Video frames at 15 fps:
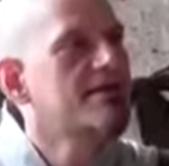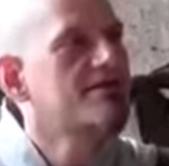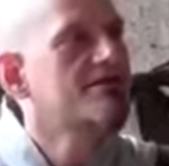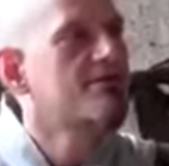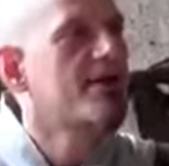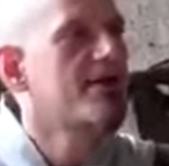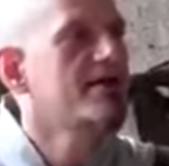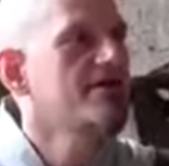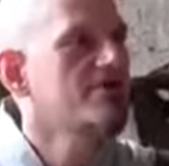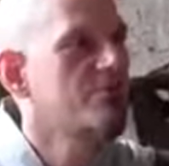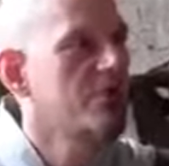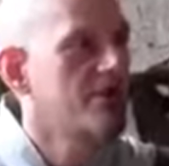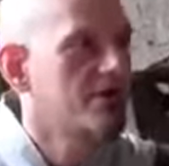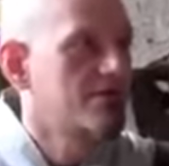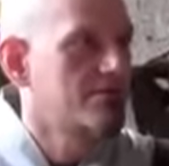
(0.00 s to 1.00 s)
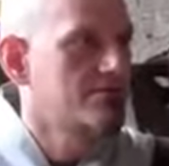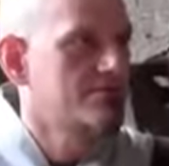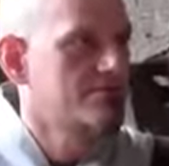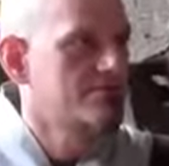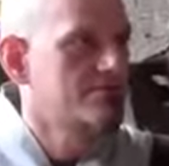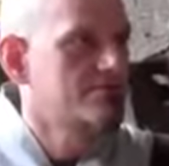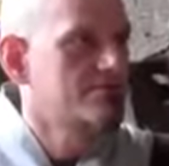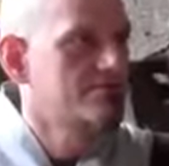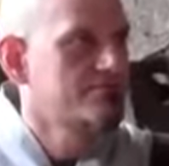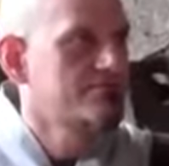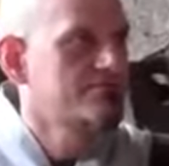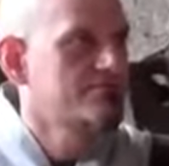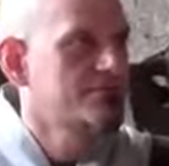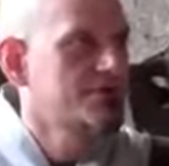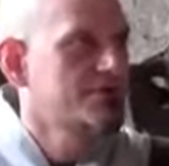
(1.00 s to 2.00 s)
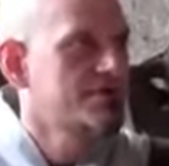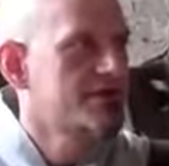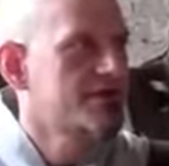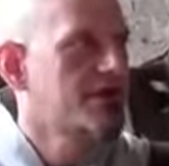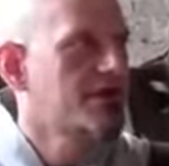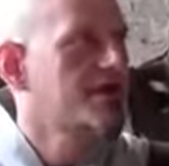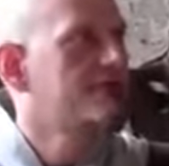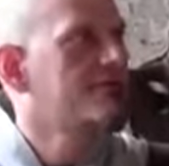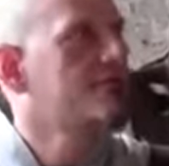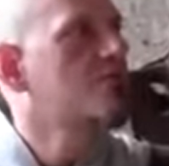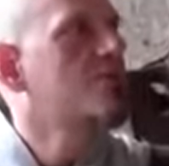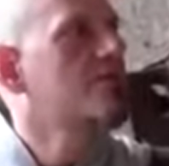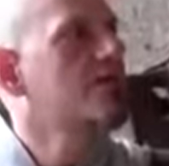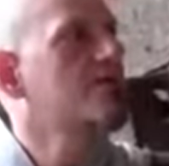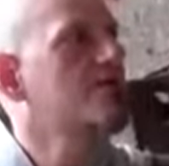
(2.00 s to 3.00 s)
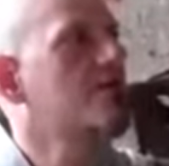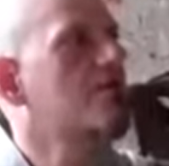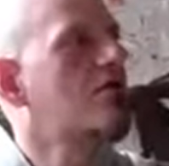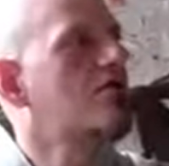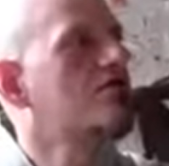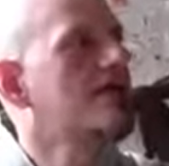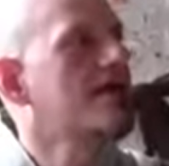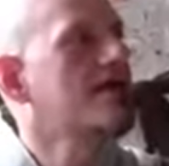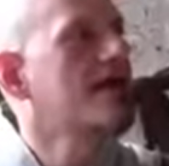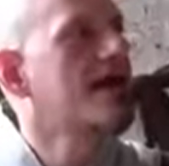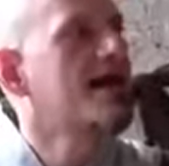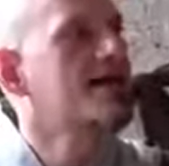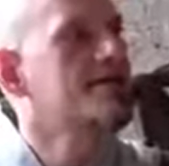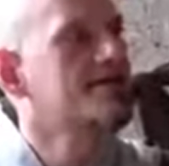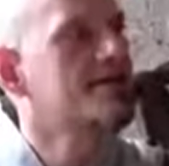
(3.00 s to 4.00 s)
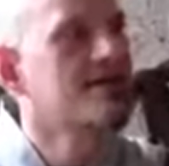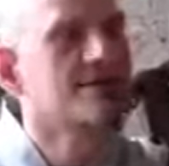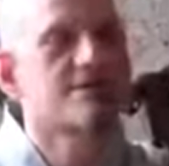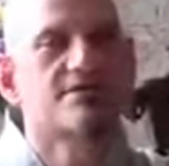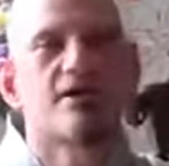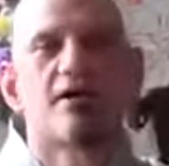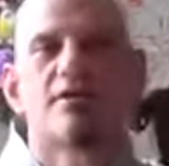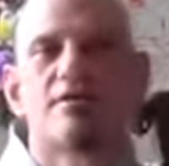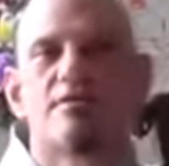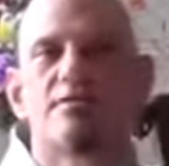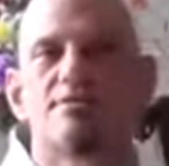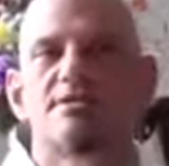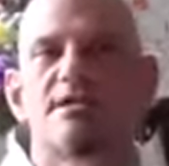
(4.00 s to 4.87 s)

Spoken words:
get it from anywhere. She said, everyone already has it inside of